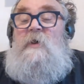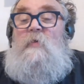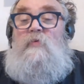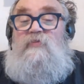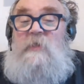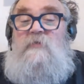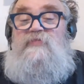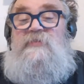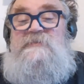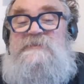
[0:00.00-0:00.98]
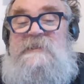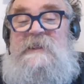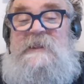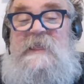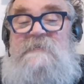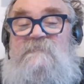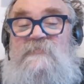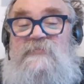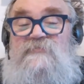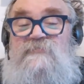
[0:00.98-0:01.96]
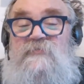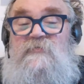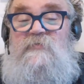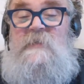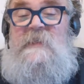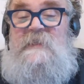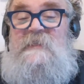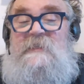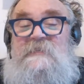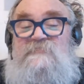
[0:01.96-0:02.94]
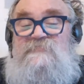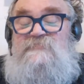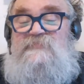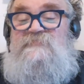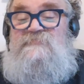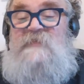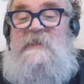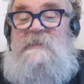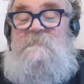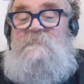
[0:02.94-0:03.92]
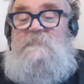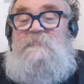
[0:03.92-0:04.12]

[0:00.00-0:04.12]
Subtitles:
although the DNA for the two is the same.